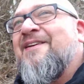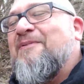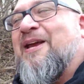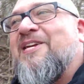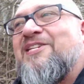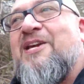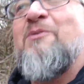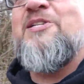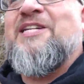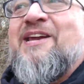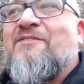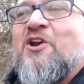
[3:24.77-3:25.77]
Because he
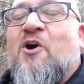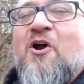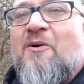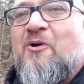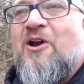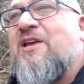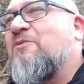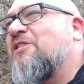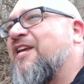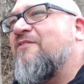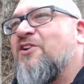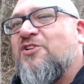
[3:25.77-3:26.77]
was given armor, he
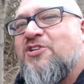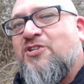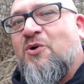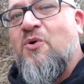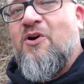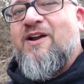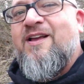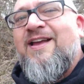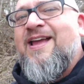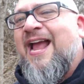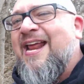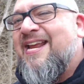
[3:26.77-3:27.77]
was given a sword,
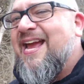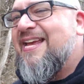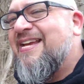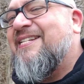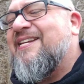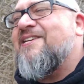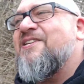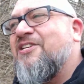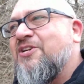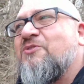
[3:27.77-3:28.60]
and yet he didn't